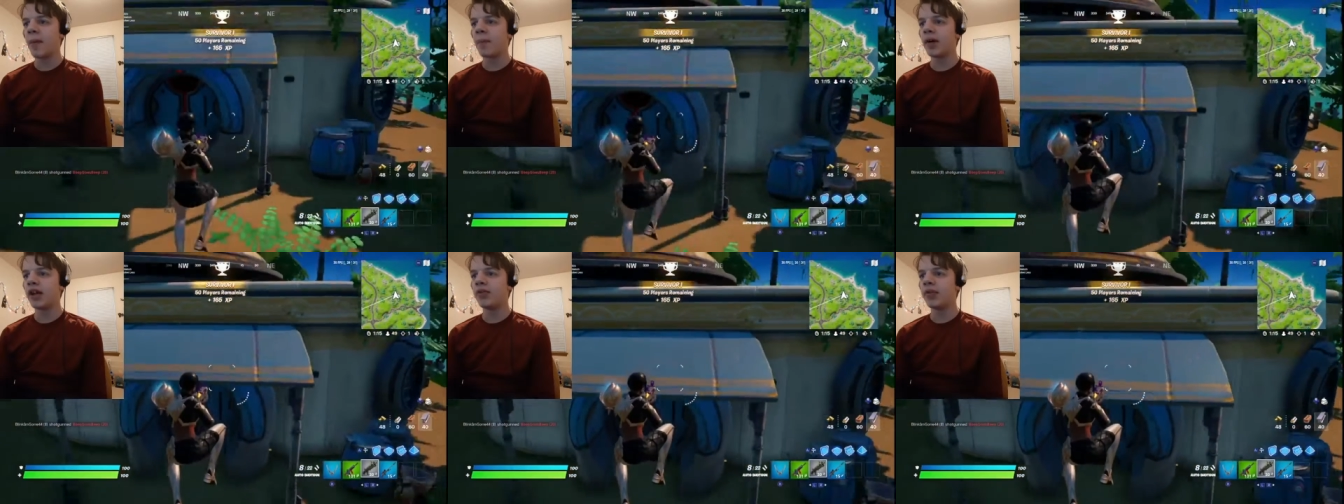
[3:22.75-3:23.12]

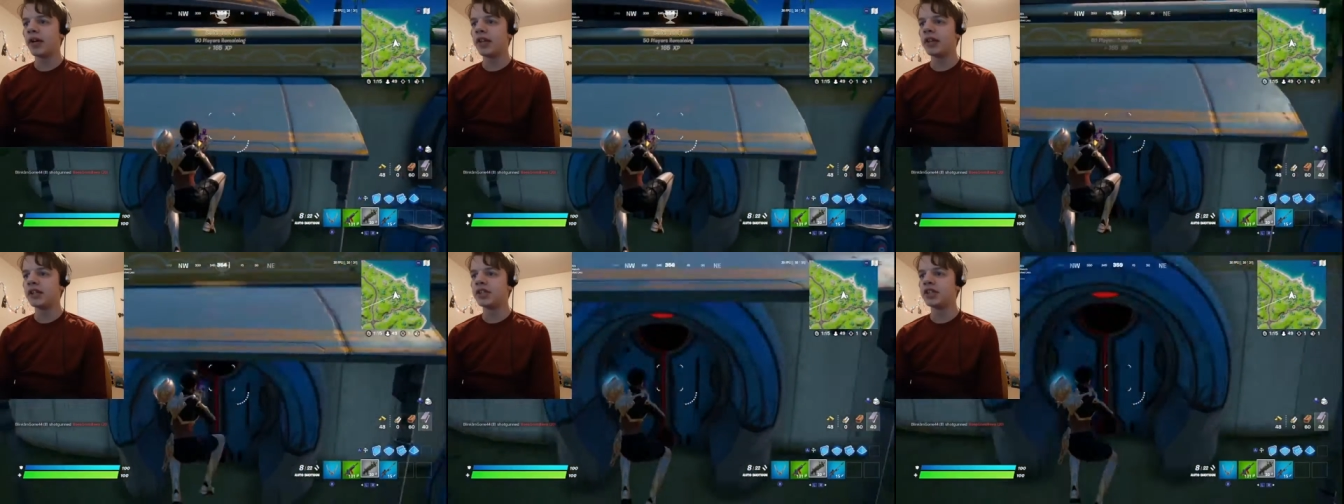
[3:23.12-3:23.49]
By the
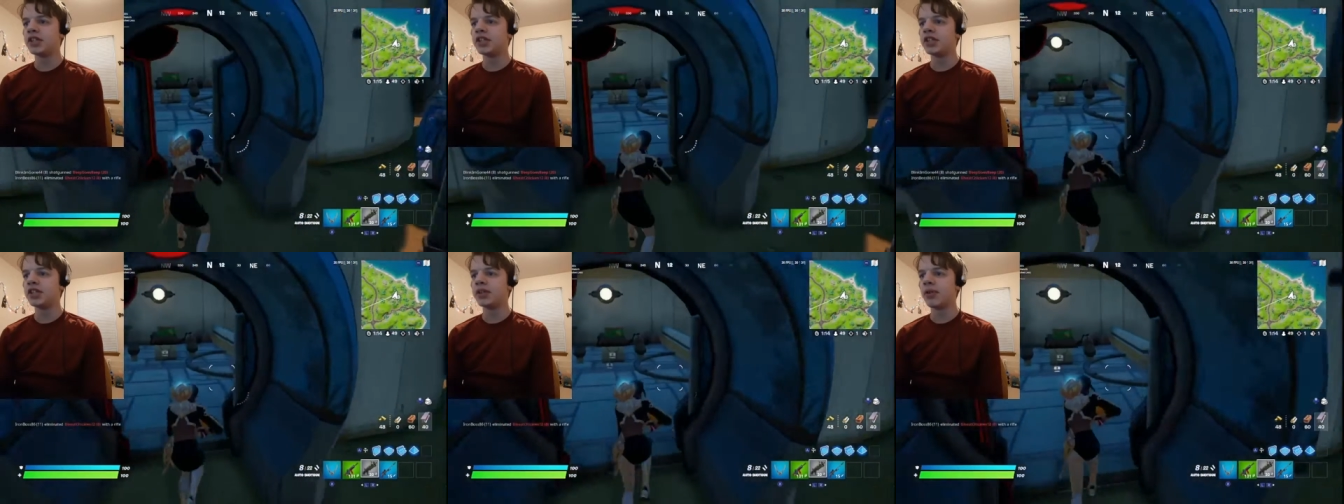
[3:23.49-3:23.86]
way, this
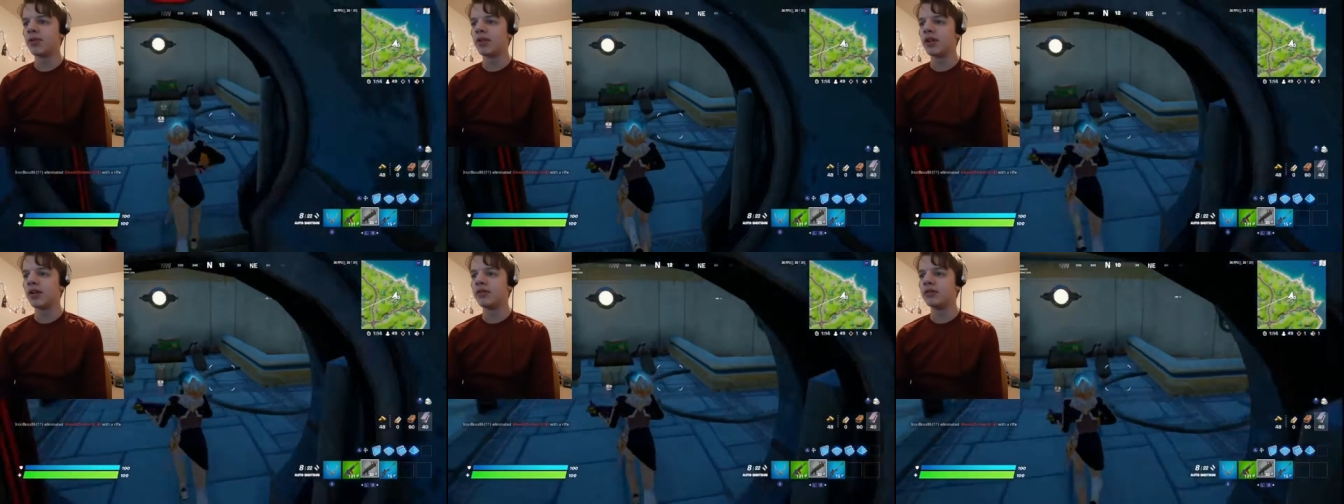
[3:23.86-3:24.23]
is
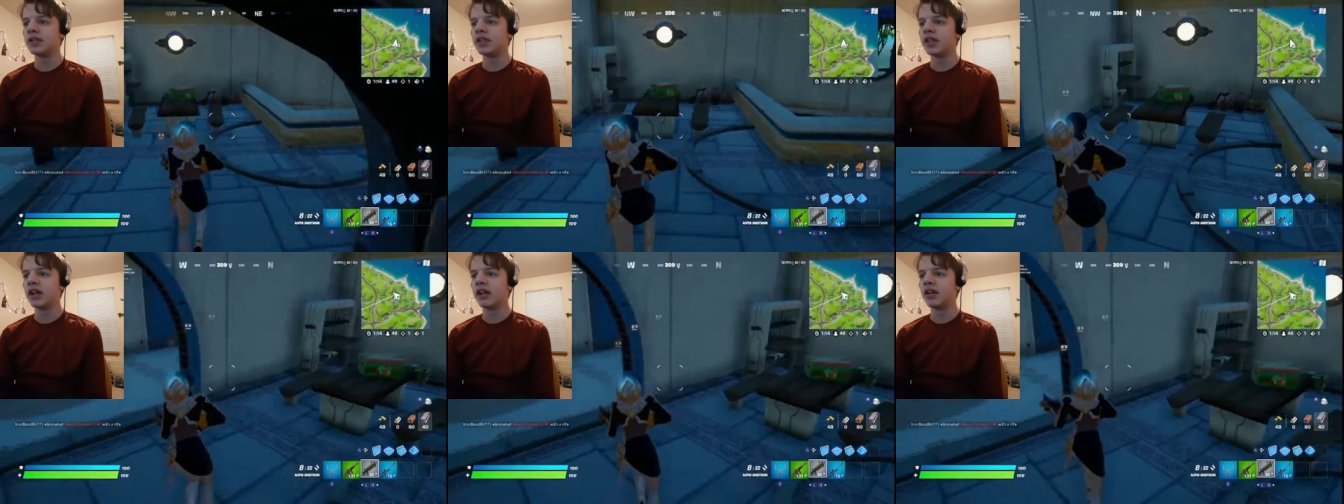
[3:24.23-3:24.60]

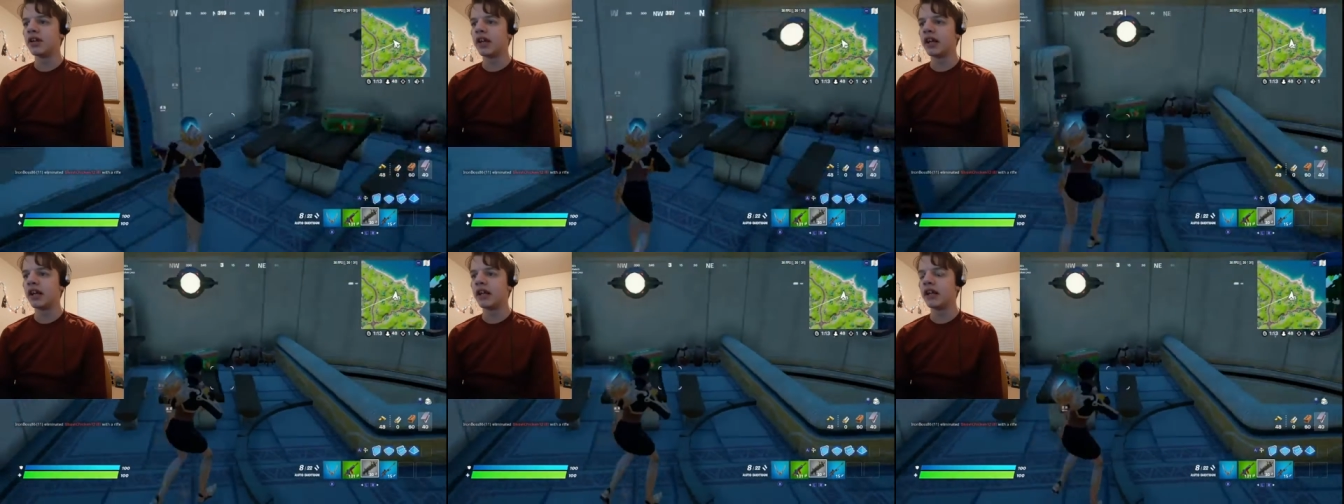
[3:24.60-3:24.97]
solos, not
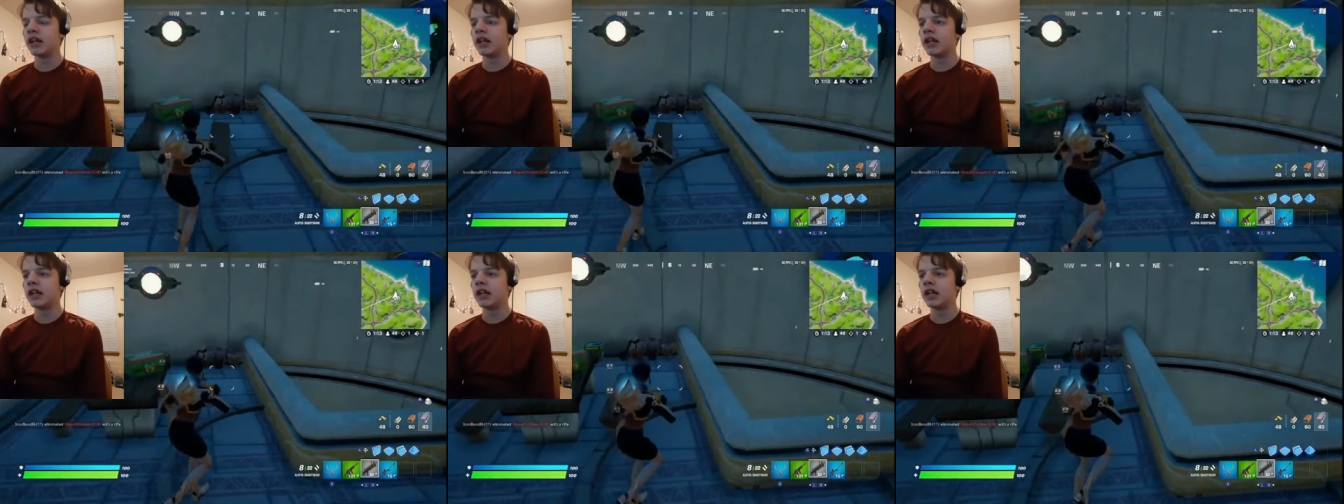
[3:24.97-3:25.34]
like
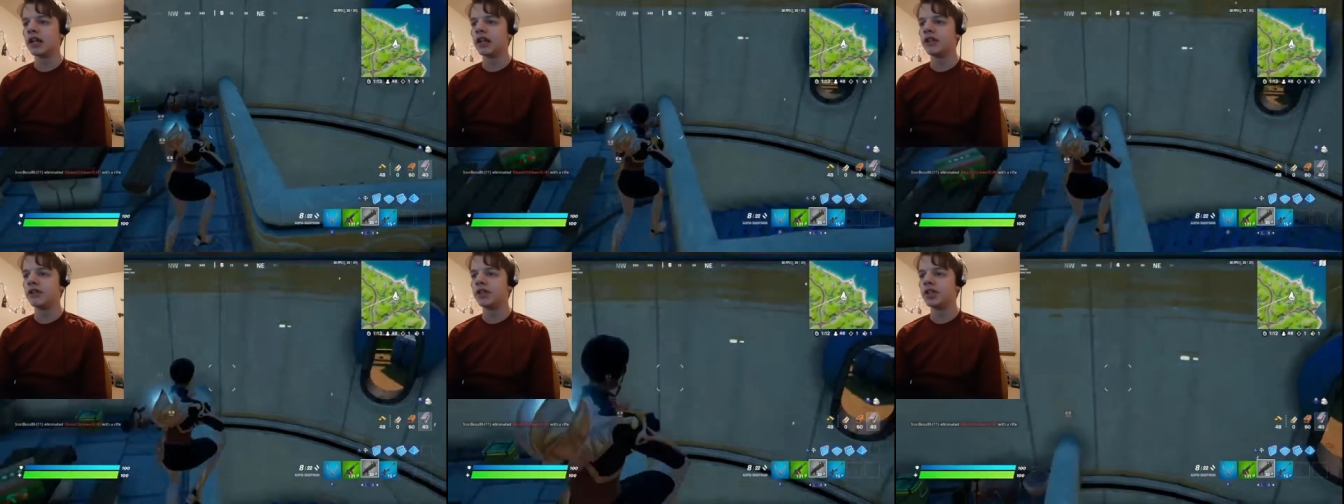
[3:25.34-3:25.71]

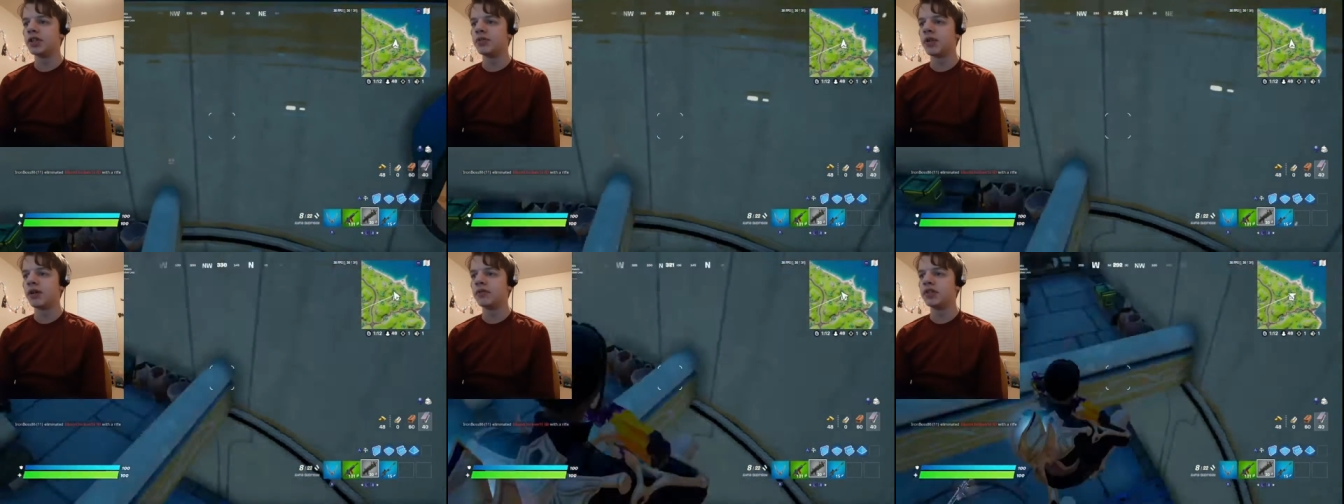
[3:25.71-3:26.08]

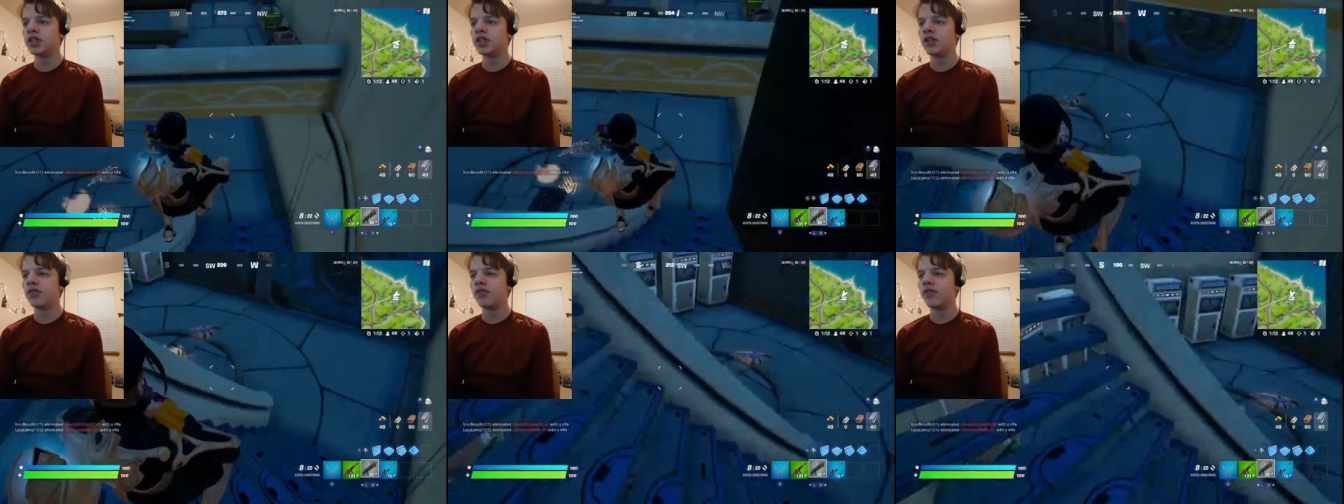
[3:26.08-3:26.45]

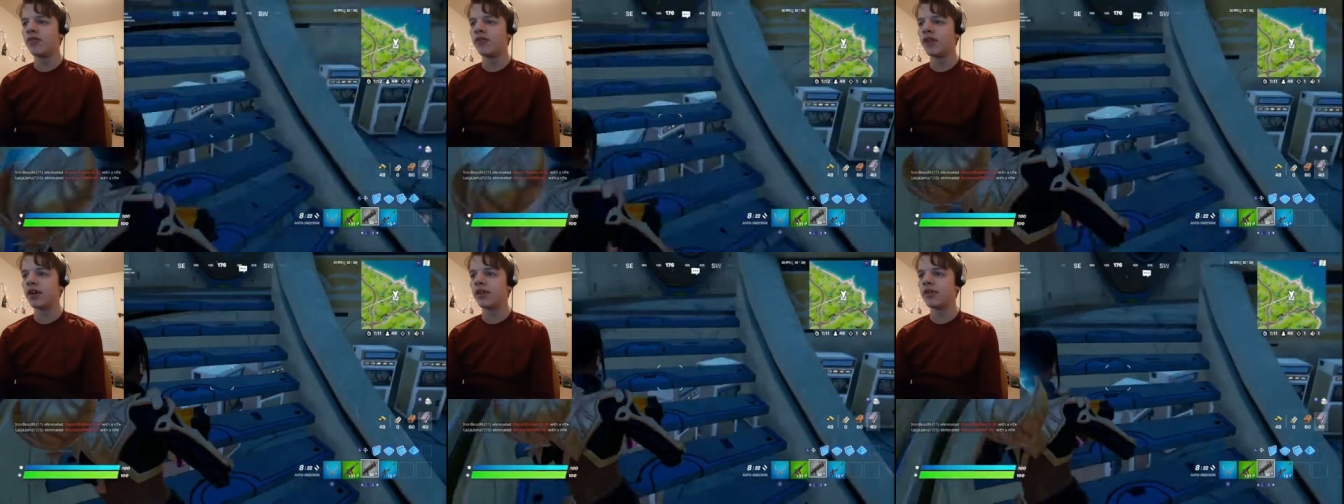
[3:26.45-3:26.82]
duos don't
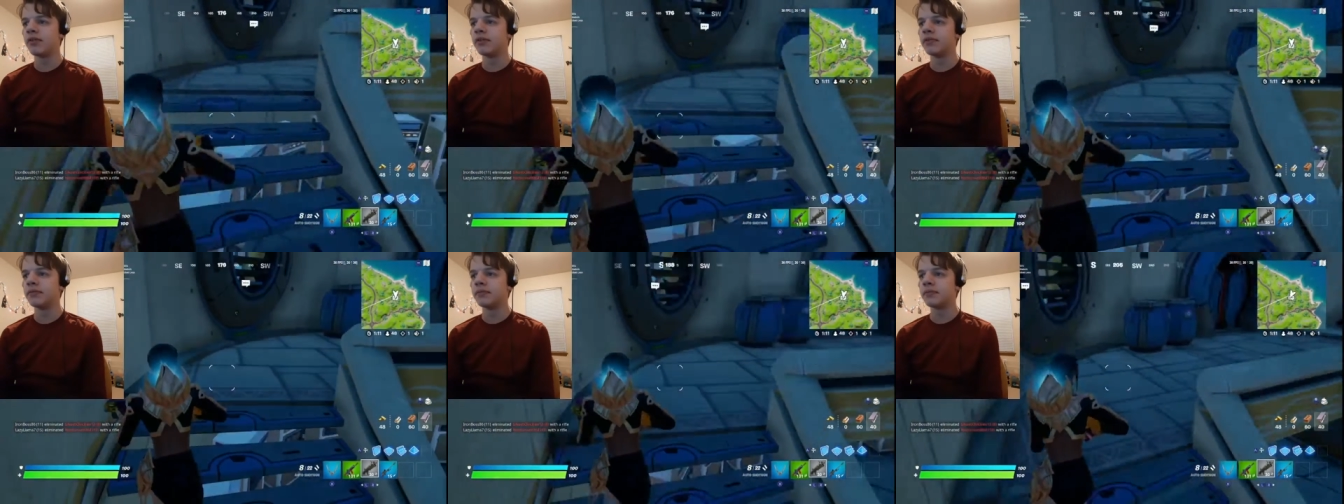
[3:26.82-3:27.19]
fill.